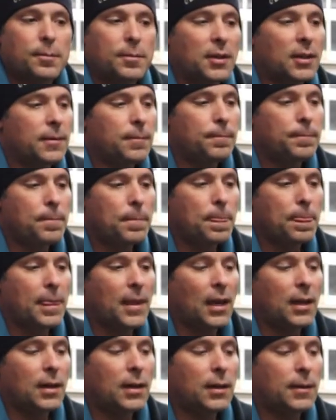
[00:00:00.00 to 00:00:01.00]
but
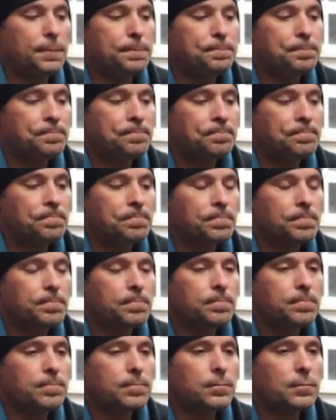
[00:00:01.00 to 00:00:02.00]

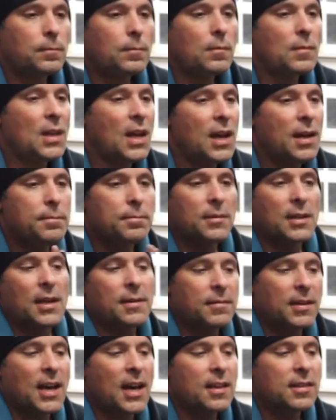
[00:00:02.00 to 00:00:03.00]

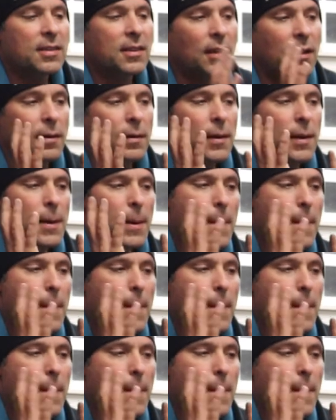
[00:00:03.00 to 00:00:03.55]
I've got the